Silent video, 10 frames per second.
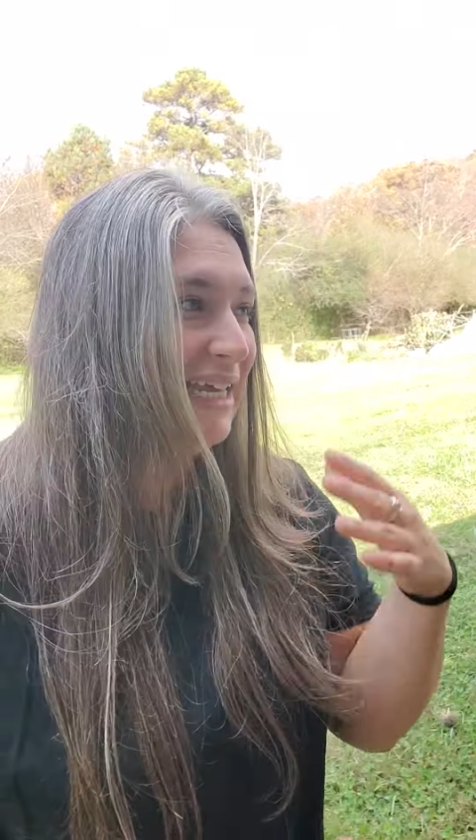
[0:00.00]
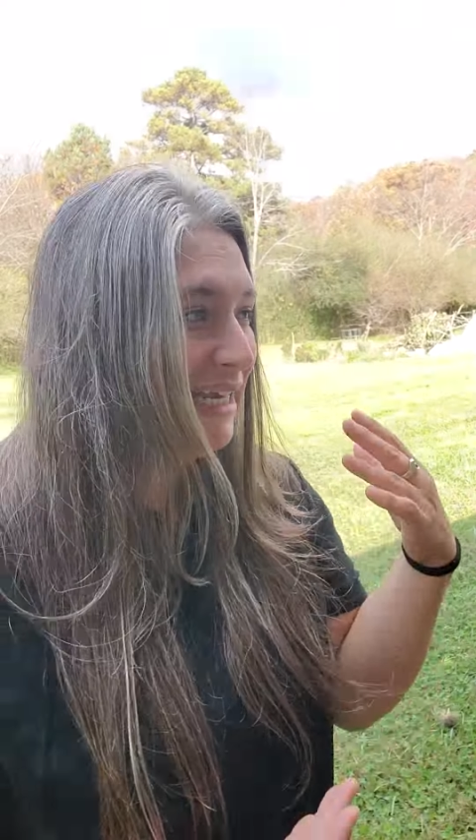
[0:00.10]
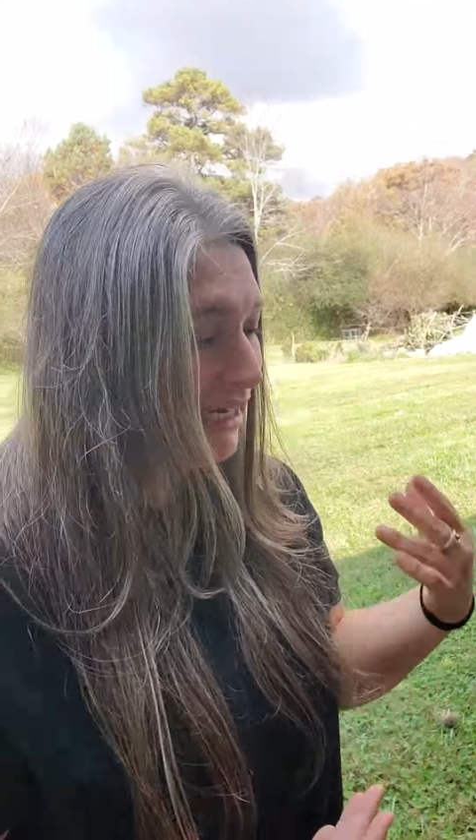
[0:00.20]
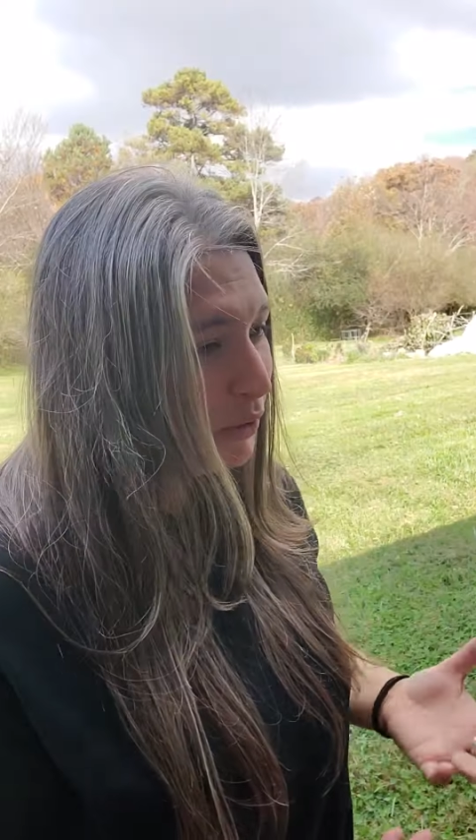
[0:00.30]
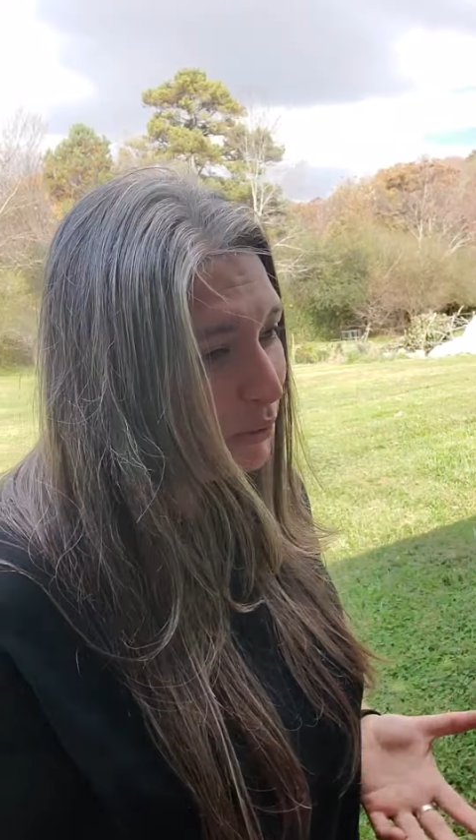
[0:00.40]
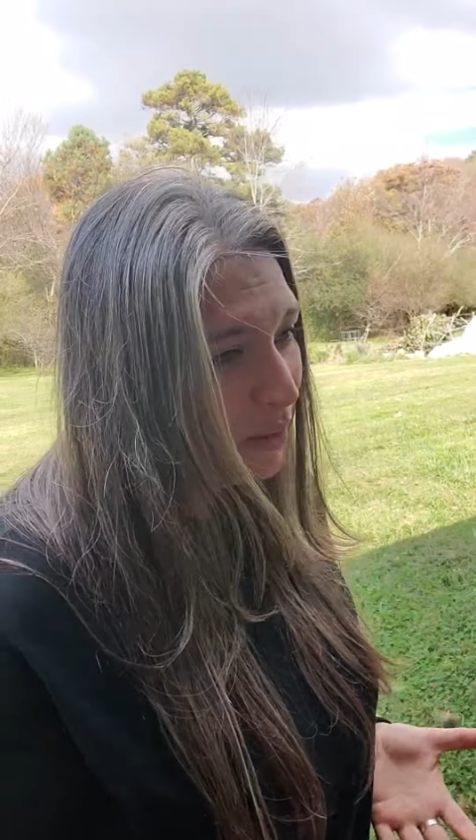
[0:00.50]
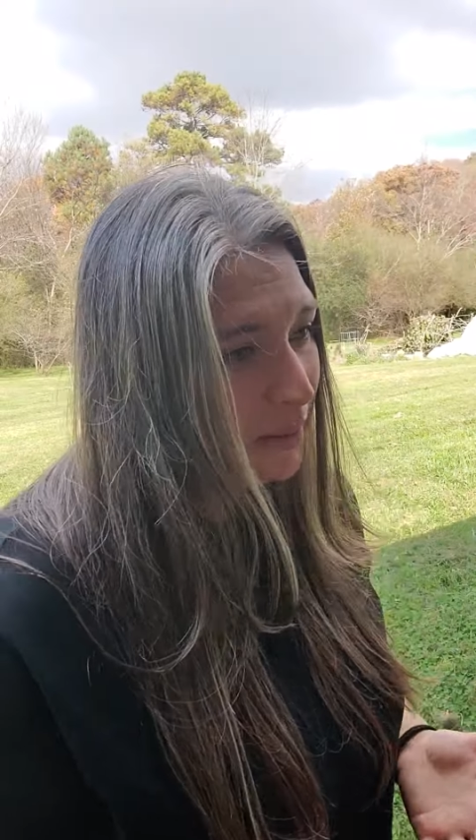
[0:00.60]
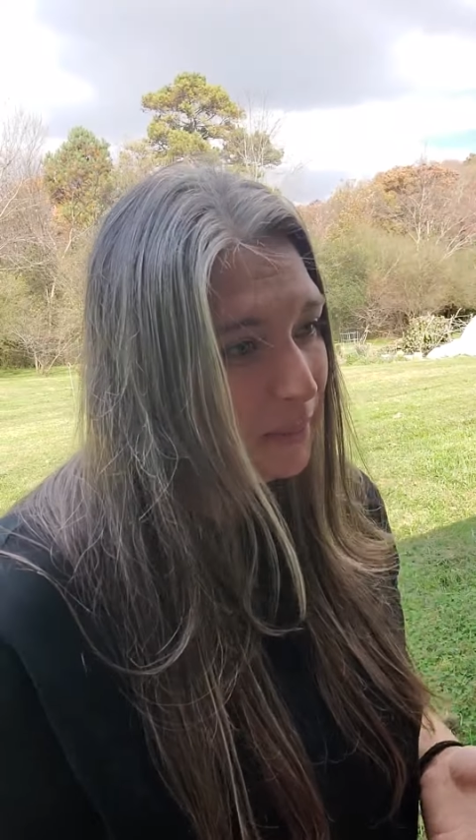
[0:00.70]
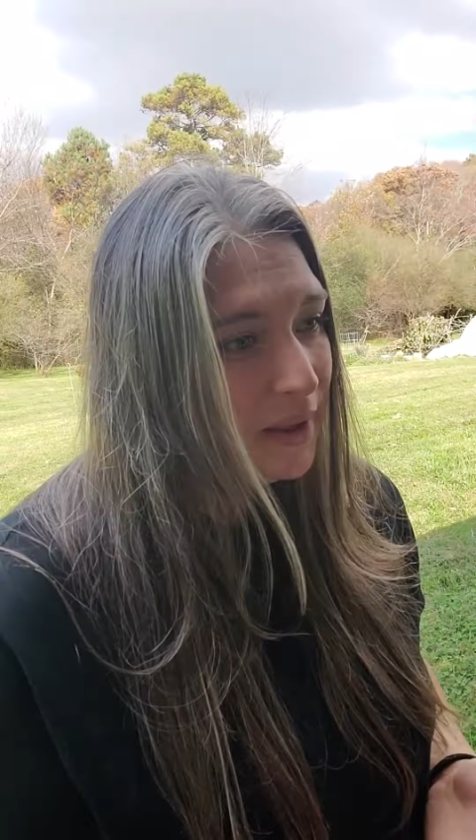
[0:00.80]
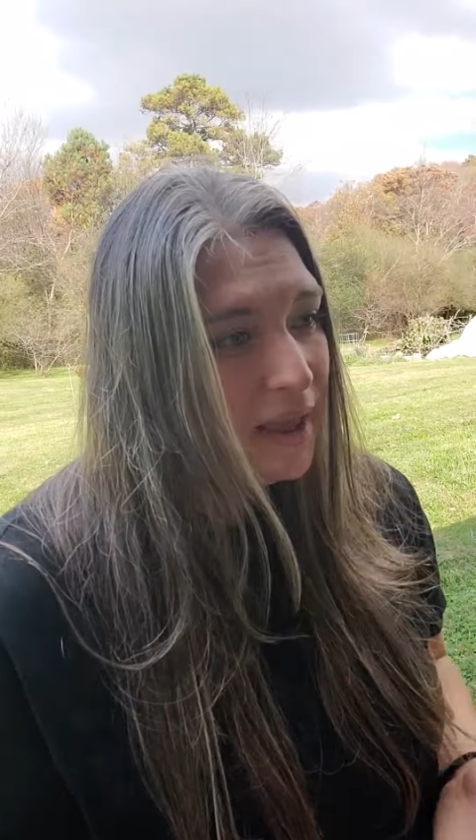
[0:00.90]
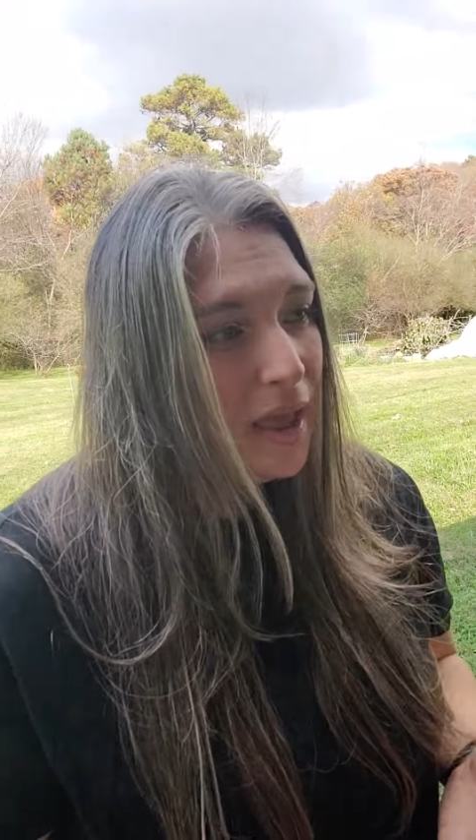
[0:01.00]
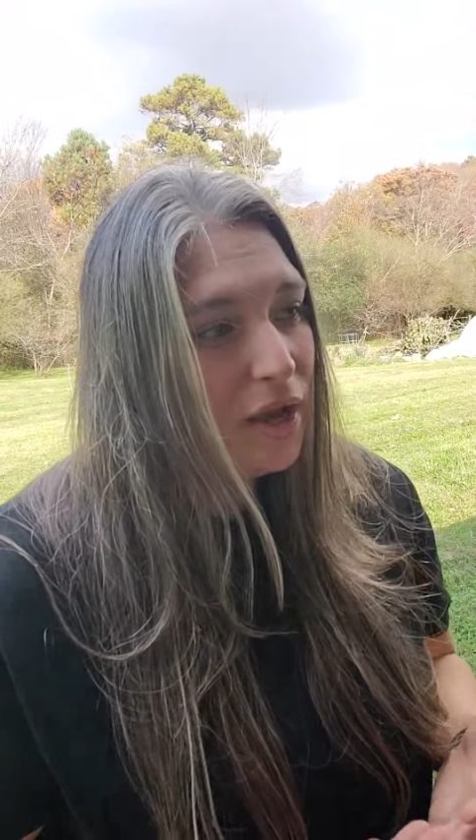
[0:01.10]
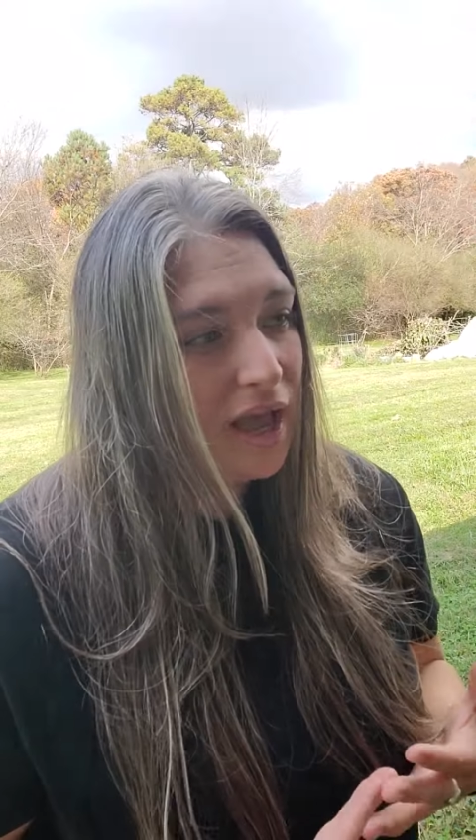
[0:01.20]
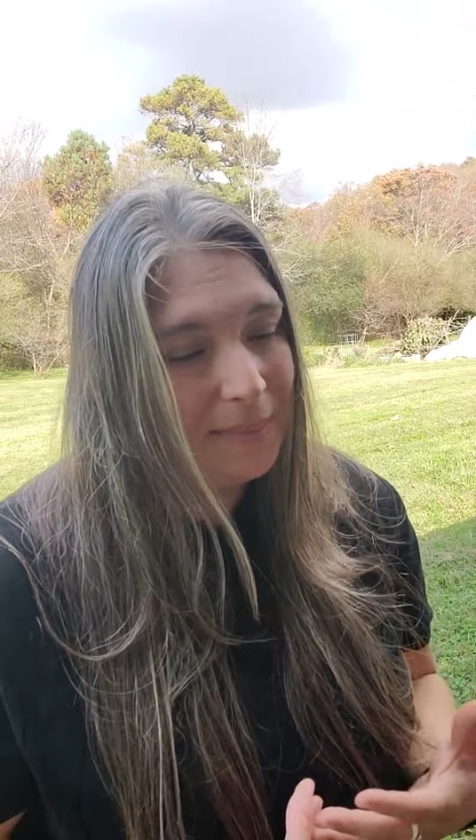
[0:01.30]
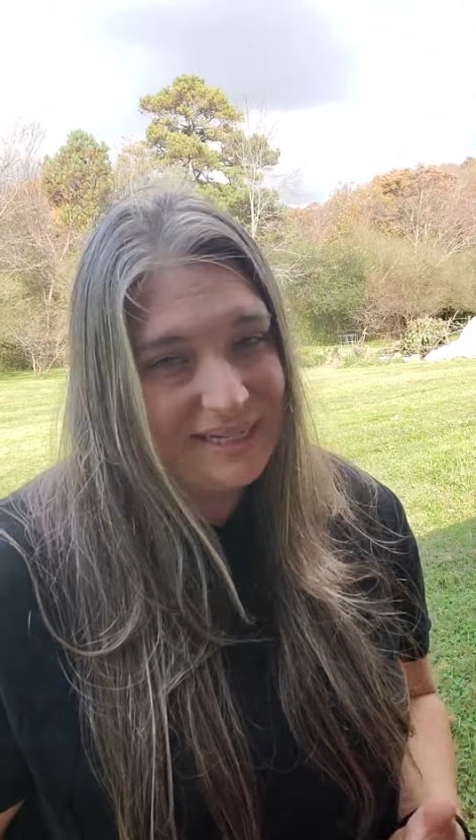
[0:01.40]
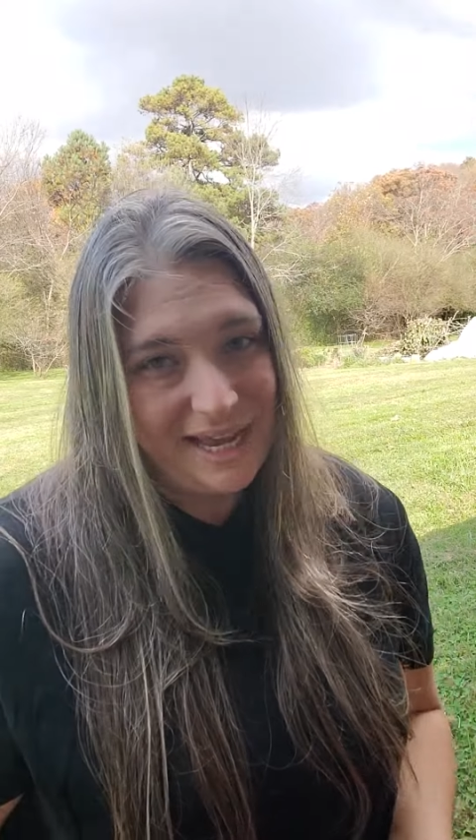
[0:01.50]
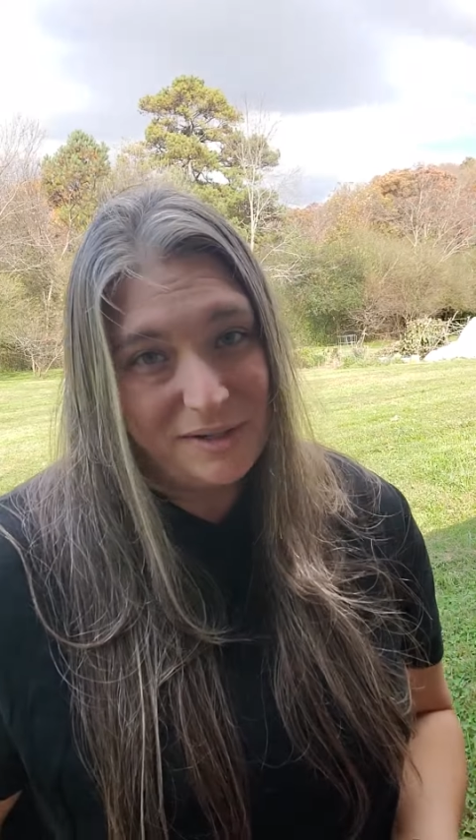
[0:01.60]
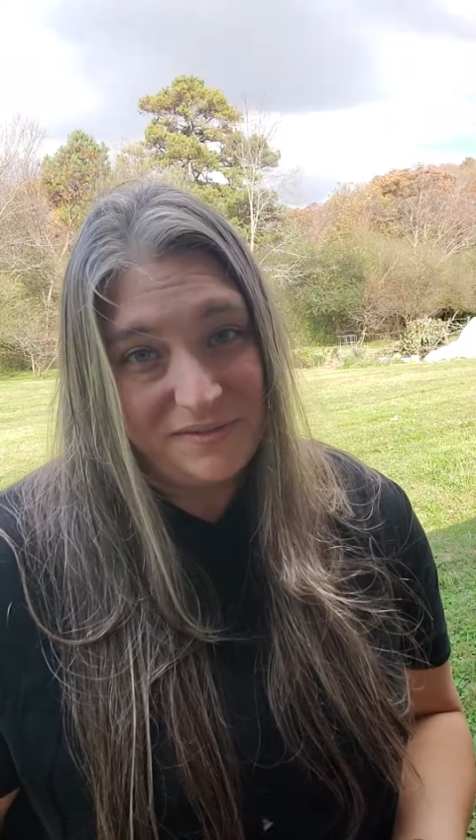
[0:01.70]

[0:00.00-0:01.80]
He grew up coming down